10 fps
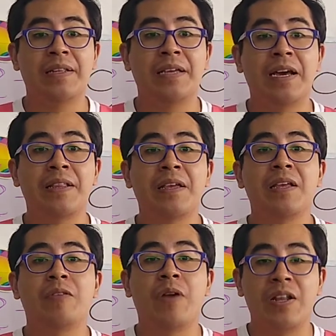
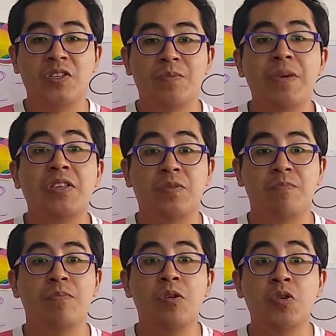that transmits
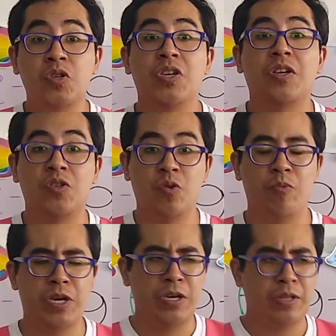music so
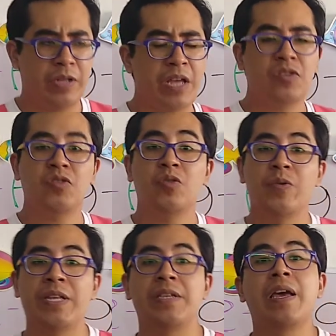we can dance to
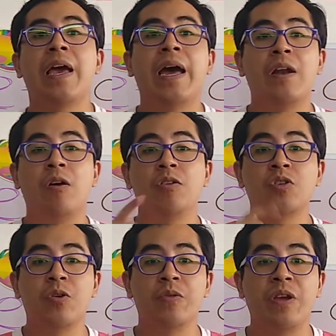it. And
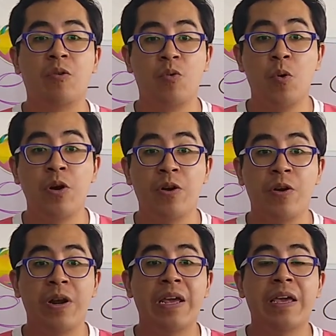also the
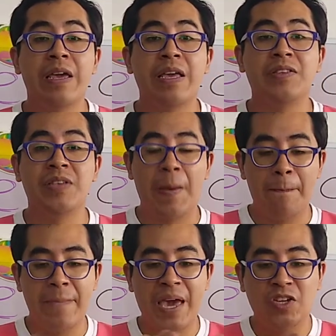ruler, it's a
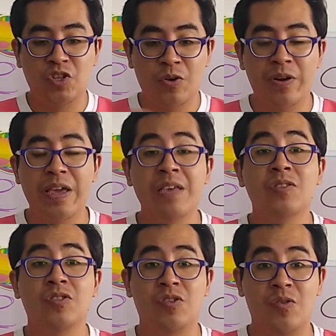measure
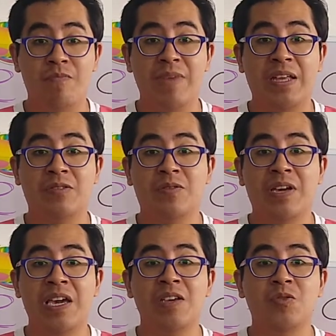instrument,
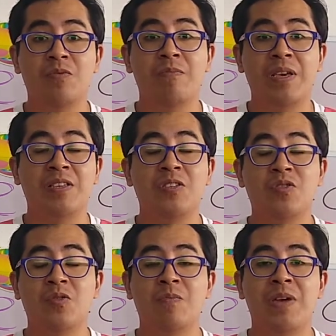okay? Es un
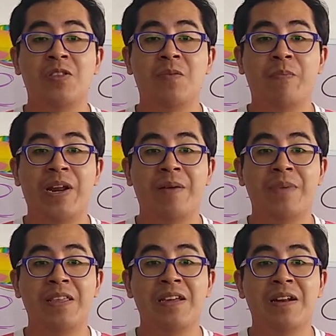instrumento para
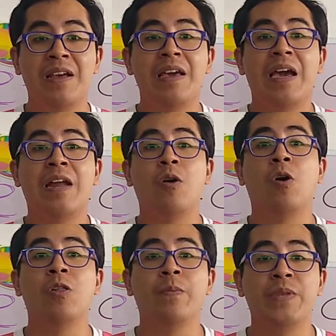medir. And
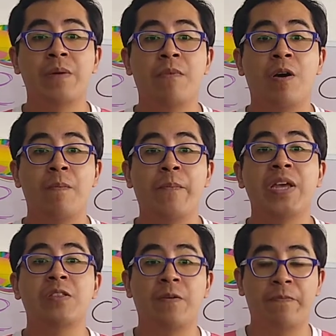all of them are
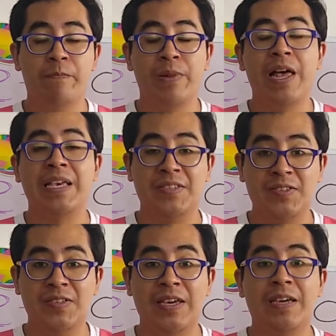made of
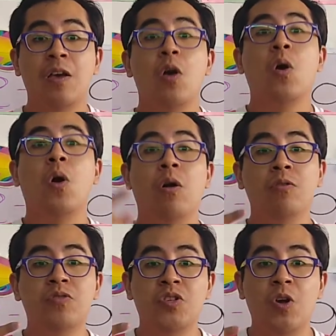plastic.
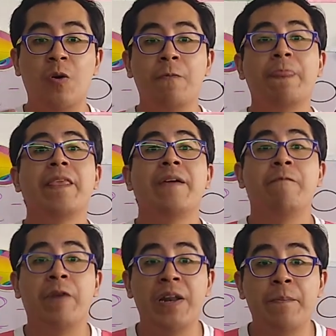Also,
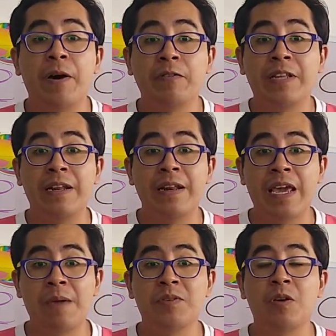what about the
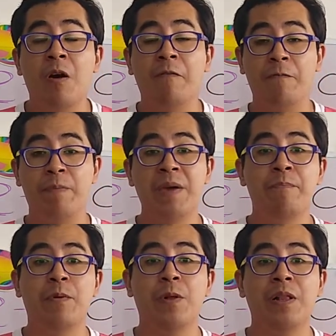names of
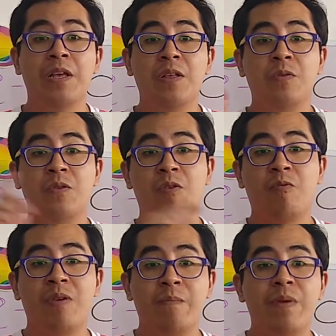people? Do you
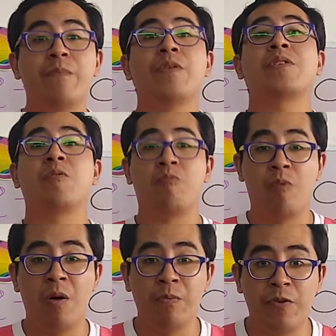remember
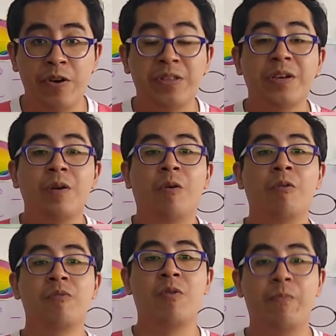Robert
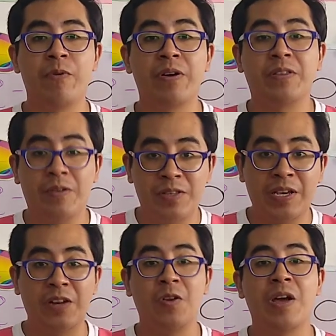or Roberto?
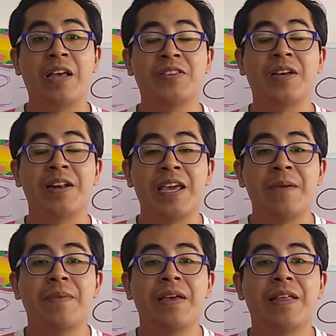It's a
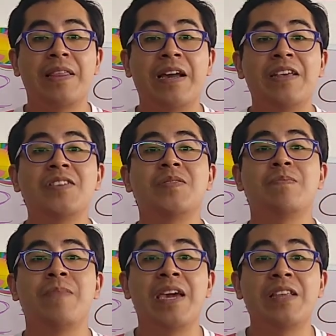name that is
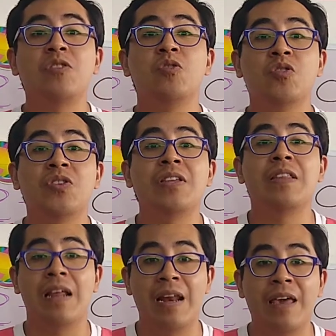made using
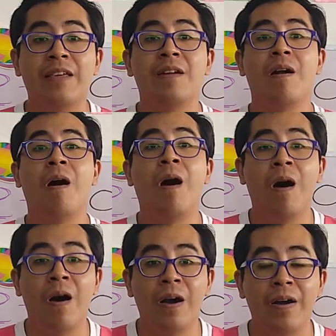the letter
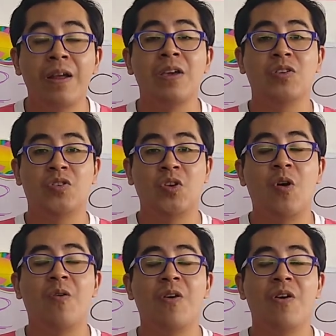R.
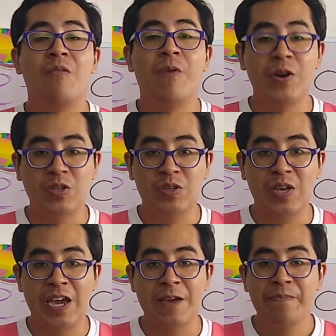So for
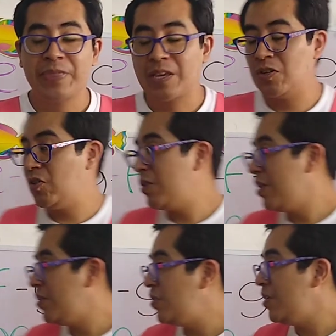today, as you
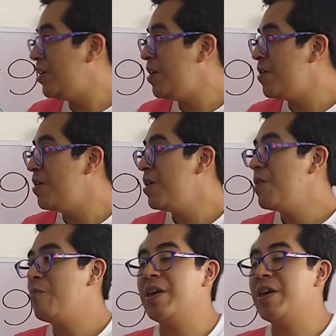can see here,